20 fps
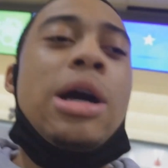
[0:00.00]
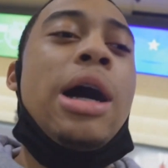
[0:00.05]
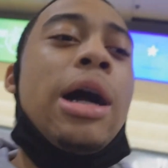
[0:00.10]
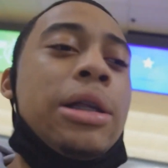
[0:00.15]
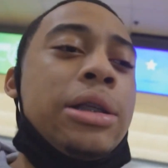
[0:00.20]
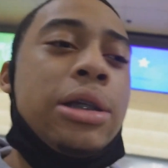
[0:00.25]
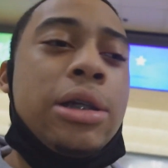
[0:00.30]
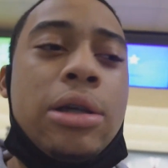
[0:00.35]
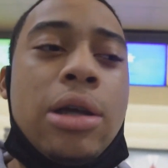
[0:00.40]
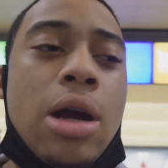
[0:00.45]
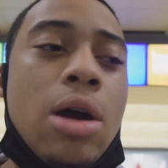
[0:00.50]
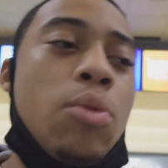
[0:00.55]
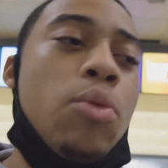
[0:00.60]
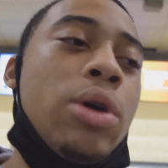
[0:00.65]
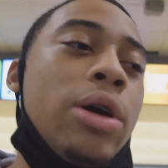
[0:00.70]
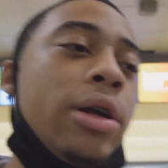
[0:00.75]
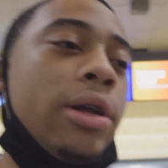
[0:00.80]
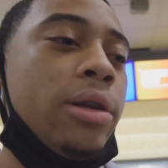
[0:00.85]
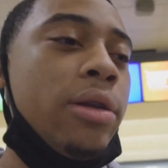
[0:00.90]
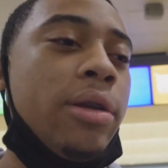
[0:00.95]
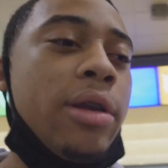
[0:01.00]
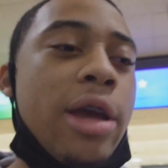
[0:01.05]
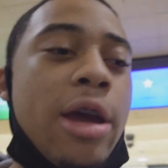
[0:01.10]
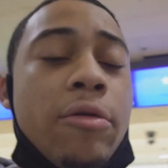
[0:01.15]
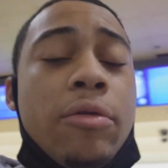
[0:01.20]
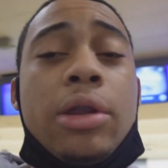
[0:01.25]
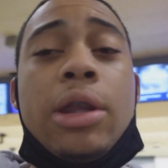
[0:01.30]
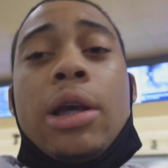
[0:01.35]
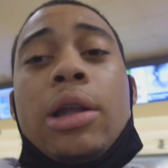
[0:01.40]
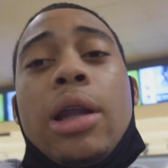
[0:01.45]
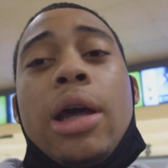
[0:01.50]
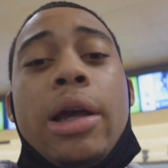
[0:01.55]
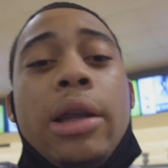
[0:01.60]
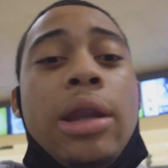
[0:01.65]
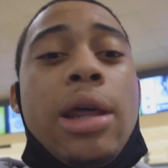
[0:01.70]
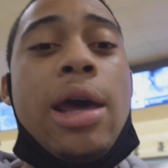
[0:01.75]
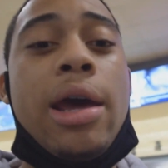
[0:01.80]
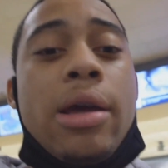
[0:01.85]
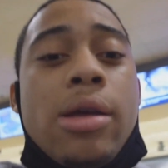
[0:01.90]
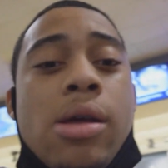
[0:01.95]
content I want, everything like
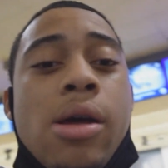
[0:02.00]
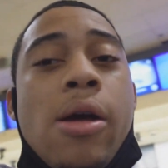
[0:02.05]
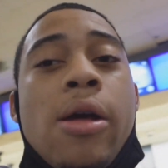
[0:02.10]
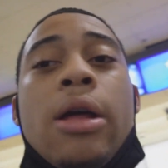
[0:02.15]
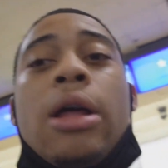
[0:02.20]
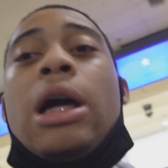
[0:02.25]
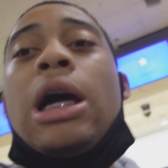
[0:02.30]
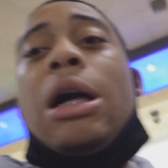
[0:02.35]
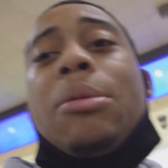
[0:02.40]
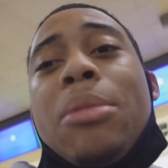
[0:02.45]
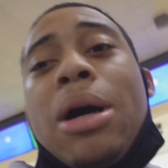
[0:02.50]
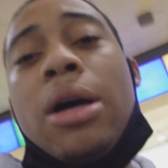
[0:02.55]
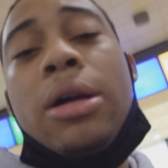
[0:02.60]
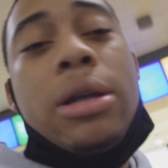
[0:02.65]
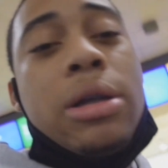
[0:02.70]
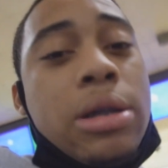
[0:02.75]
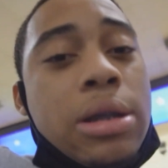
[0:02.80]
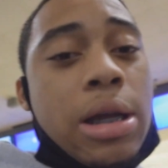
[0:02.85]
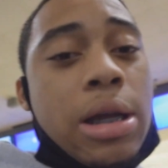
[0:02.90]
that about this